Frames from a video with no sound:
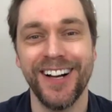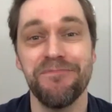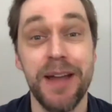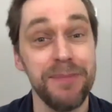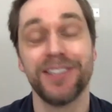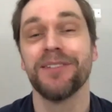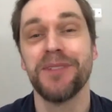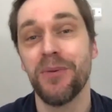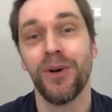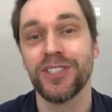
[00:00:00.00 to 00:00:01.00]
Maybe somebody
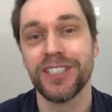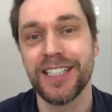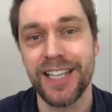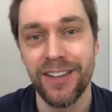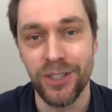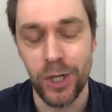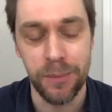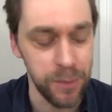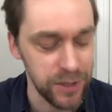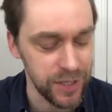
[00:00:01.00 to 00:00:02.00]
watching did get the job, in
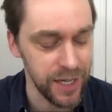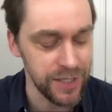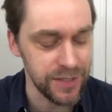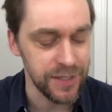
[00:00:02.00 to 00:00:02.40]
which case,